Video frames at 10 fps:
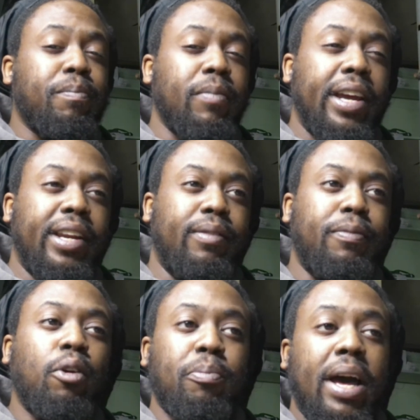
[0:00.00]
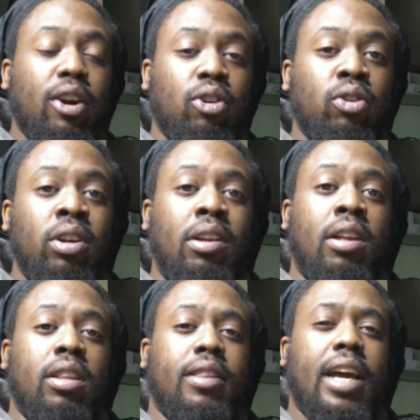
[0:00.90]
in Full Metal
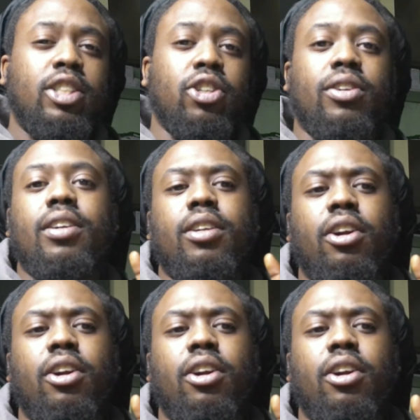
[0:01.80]
that you're